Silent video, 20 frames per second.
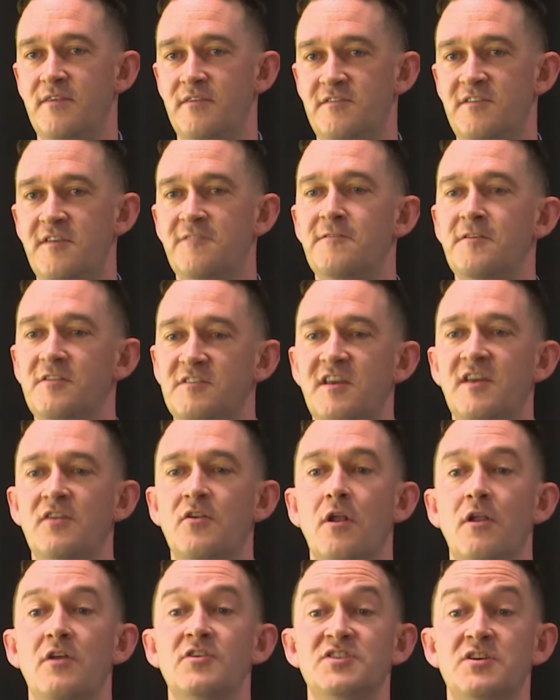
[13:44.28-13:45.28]
different
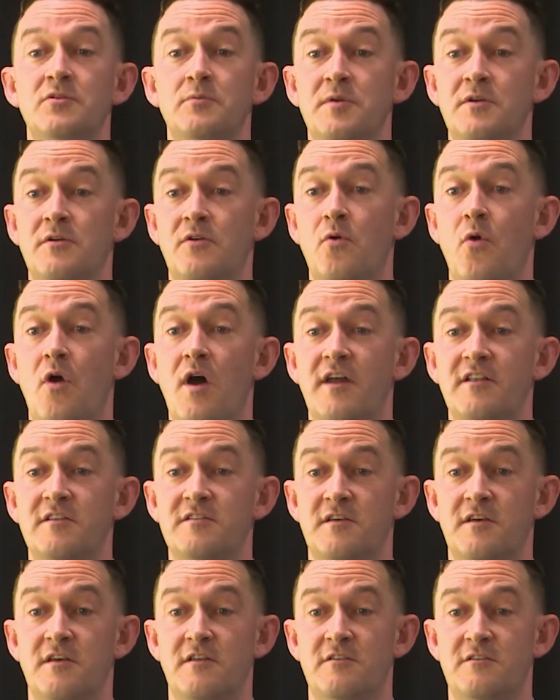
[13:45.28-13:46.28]
technology will be required
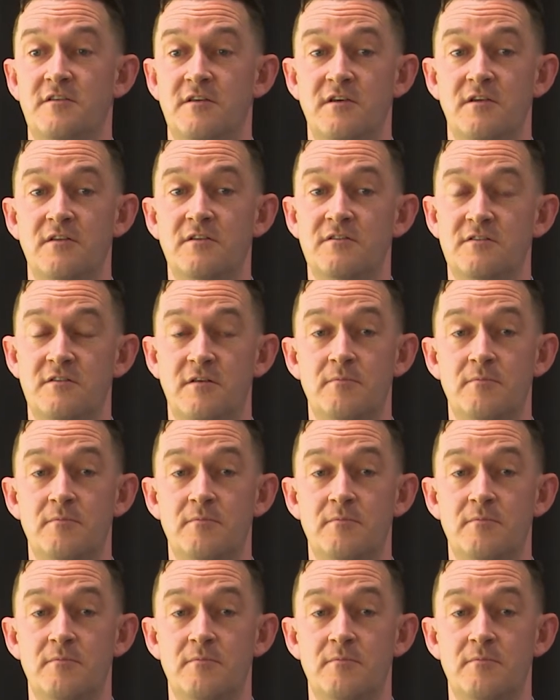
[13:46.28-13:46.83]
to